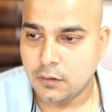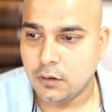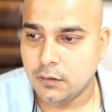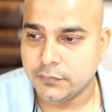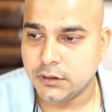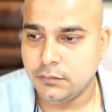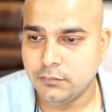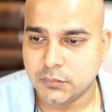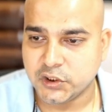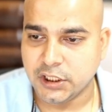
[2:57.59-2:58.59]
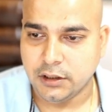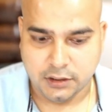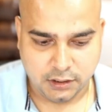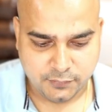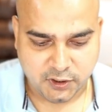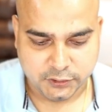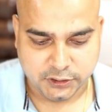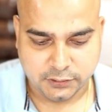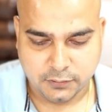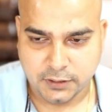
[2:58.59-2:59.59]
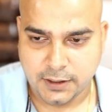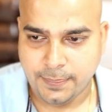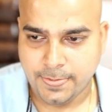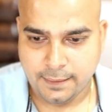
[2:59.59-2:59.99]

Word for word: of the machine learning project. Okay.